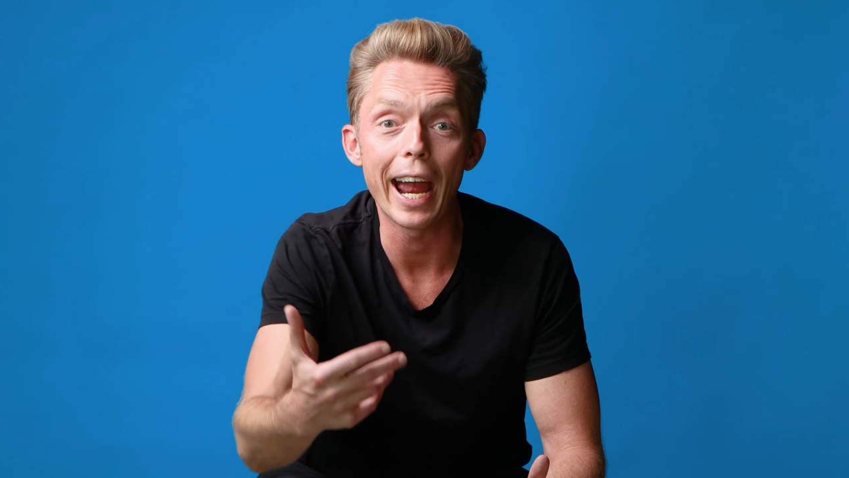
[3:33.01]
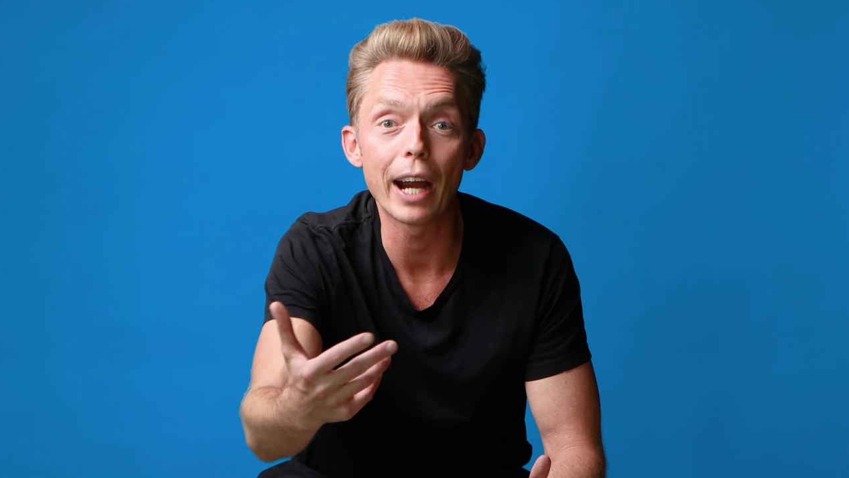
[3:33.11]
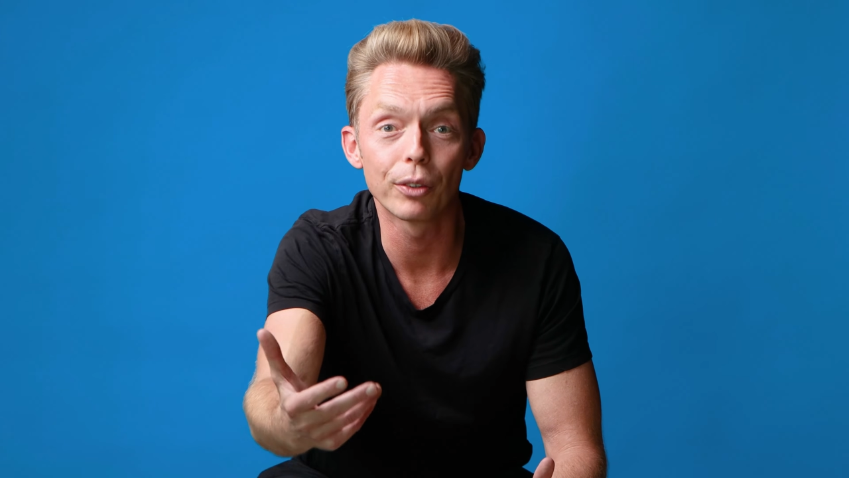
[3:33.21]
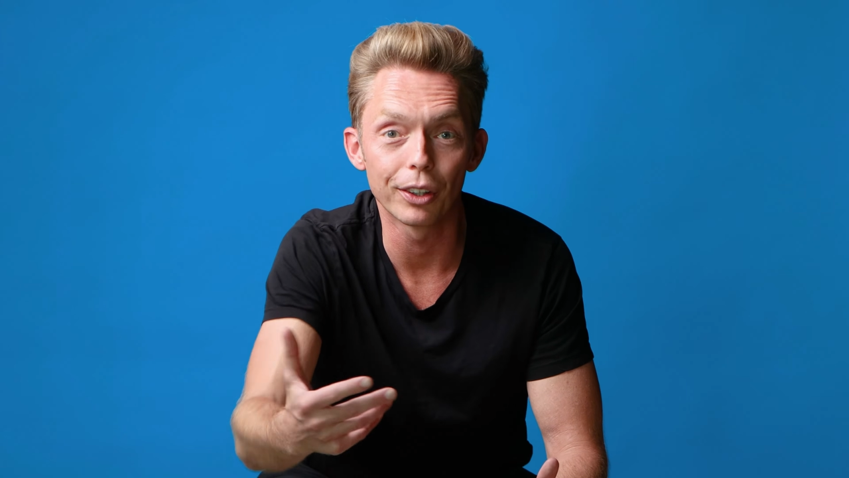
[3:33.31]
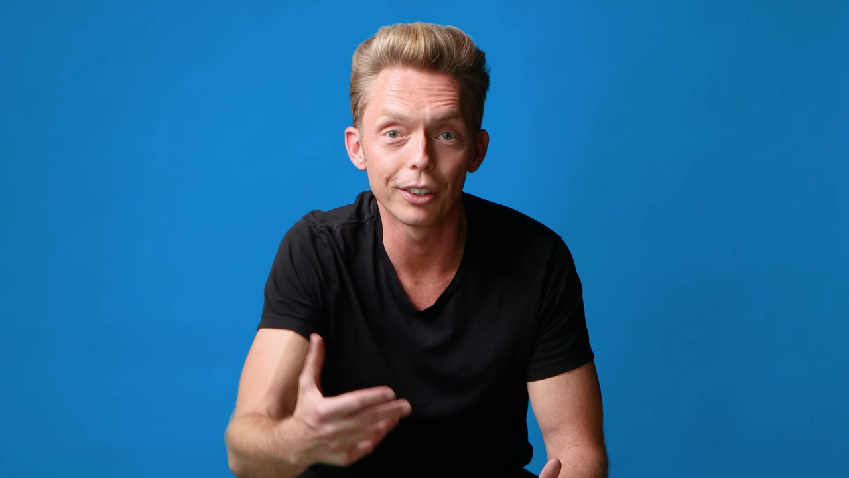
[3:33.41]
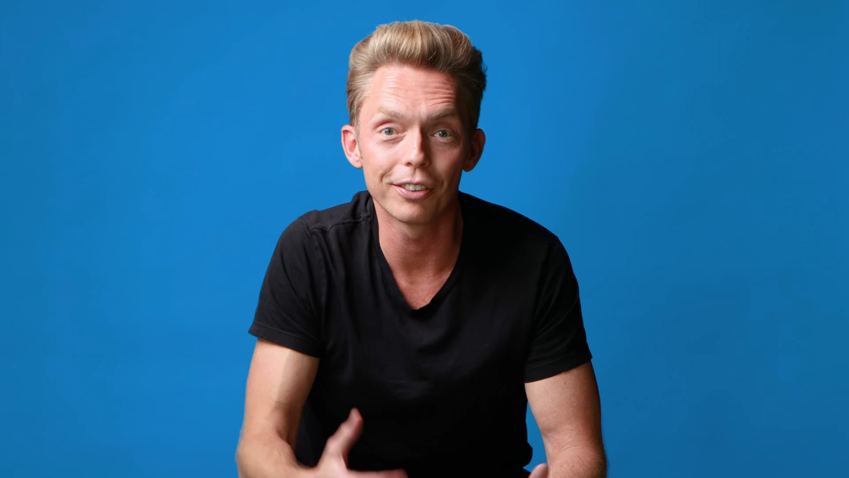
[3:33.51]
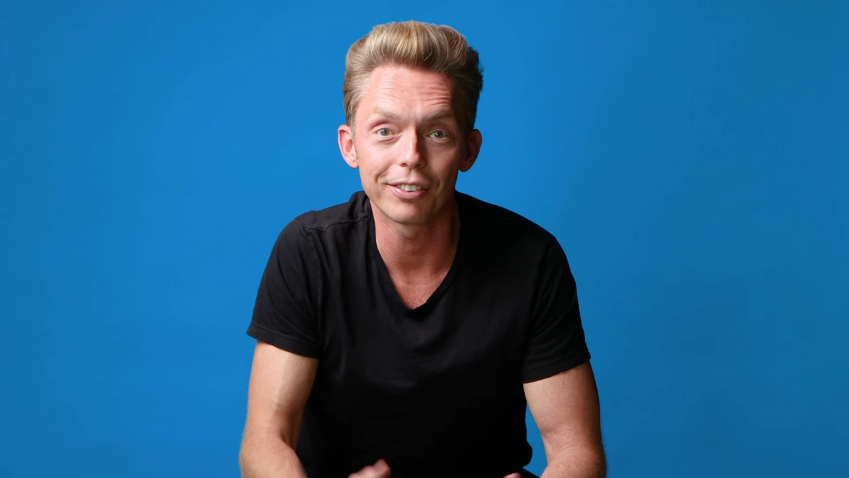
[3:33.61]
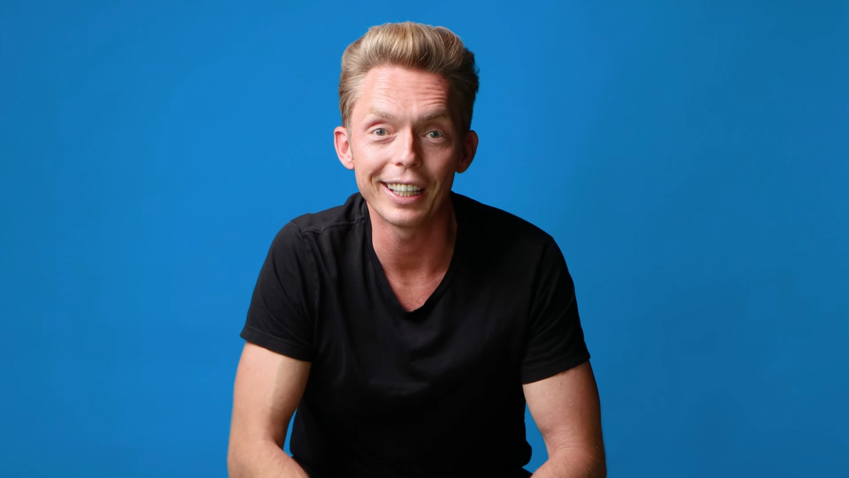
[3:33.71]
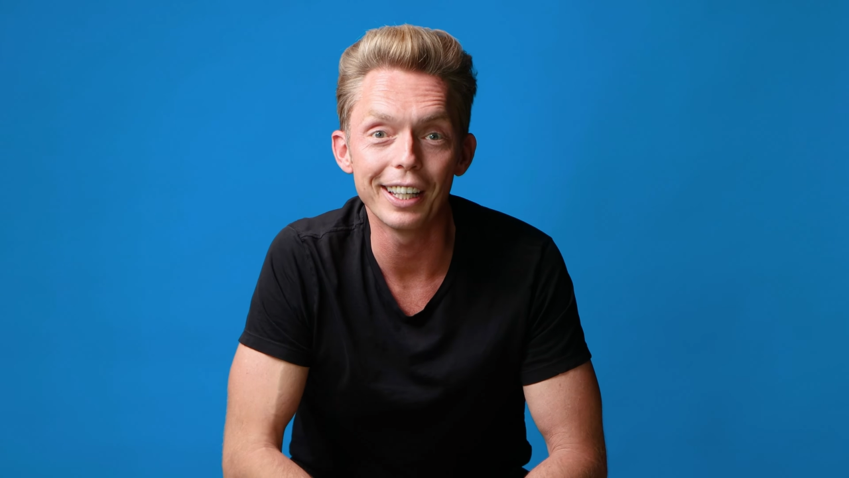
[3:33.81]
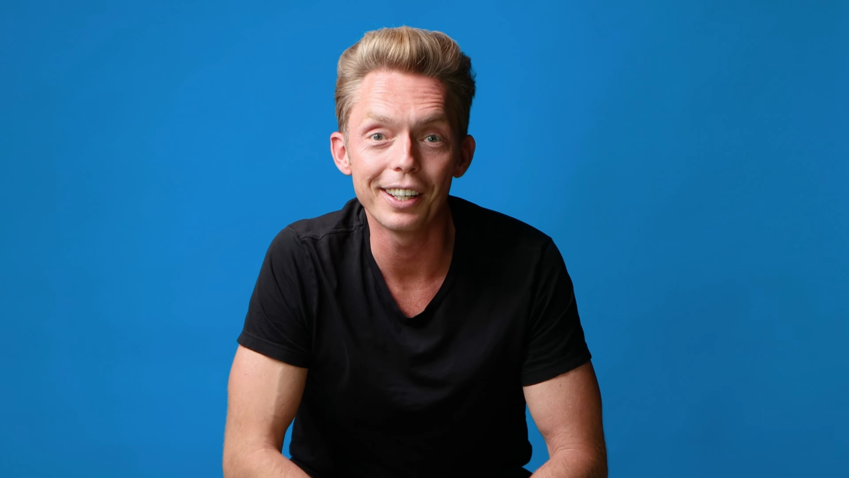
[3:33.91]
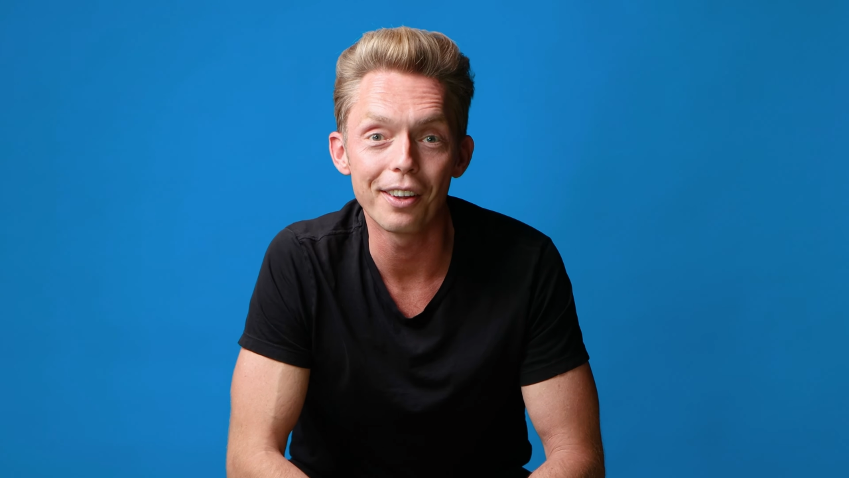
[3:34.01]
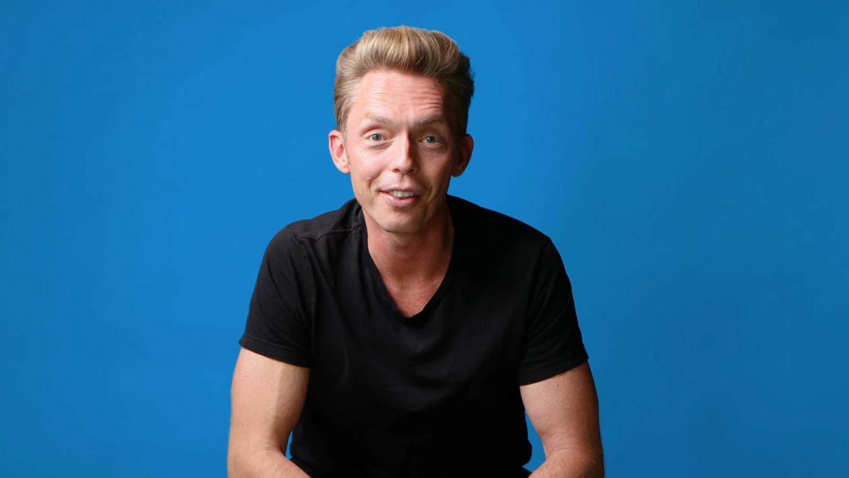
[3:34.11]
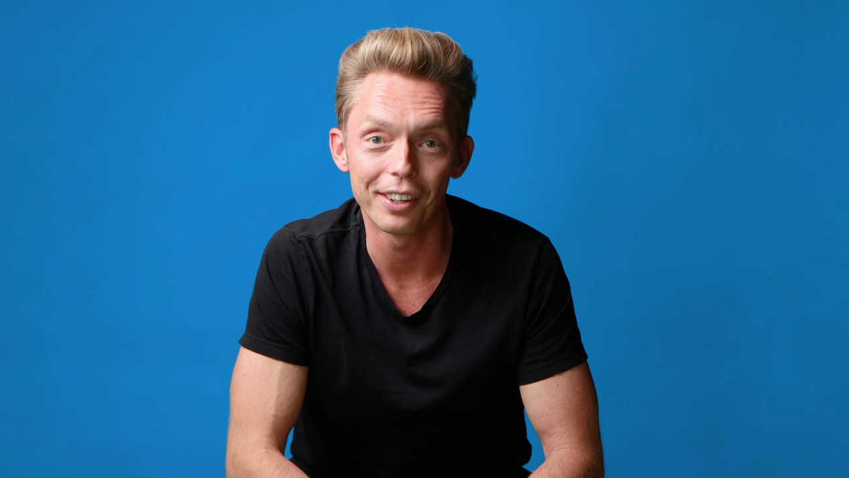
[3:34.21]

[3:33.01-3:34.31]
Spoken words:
errors in